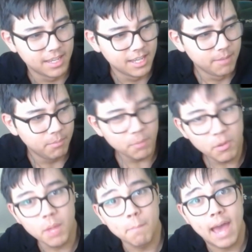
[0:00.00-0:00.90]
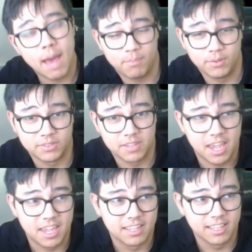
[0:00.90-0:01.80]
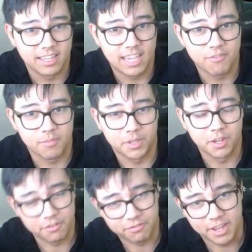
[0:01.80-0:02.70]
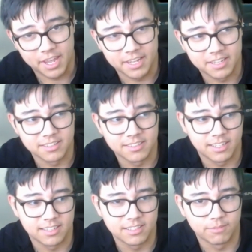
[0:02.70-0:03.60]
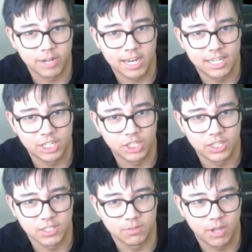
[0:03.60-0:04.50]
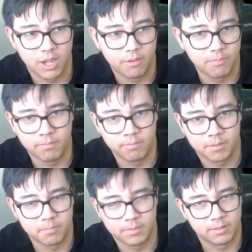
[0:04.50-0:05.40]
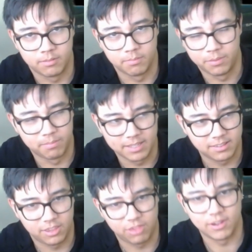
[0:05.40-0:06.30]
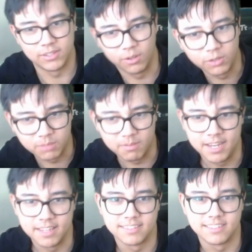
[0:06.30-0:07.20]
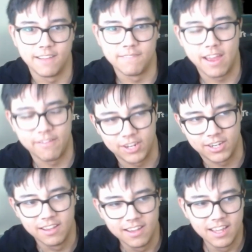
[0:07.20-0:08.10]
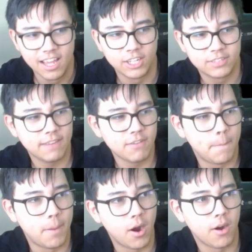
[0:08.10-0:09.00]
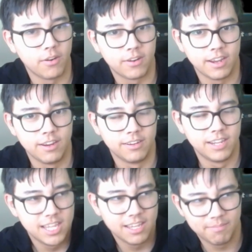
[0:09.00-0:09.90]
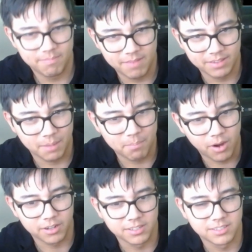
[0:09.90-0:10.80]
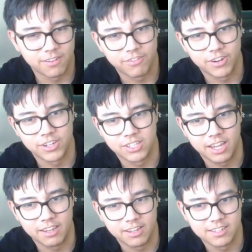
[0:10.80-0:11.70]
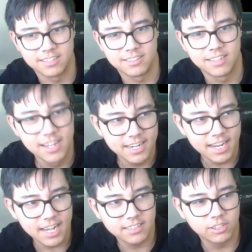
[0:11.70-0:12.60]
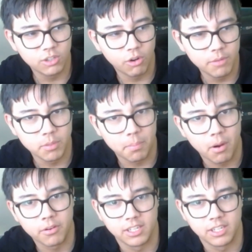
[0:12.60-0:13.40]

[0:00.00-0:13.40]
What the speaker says: put him on the map, we'll say. Gave him a lot of fans and some recognition as well. Basically throughout social media and stuff, having a driver park and basically park on the start-finish line because NASCAR told him to park it.